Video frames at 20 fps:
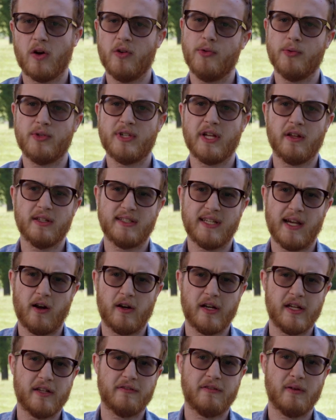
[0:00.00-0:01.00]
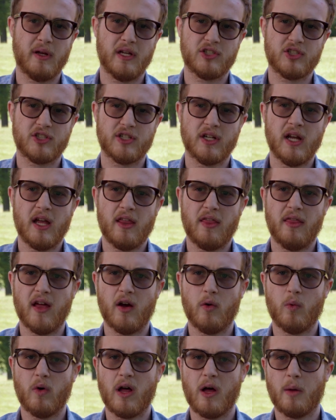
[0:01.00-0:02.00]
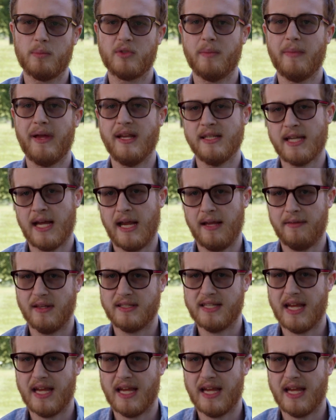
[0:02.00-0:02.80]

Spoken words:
are utilitarian fish that will help to maintain the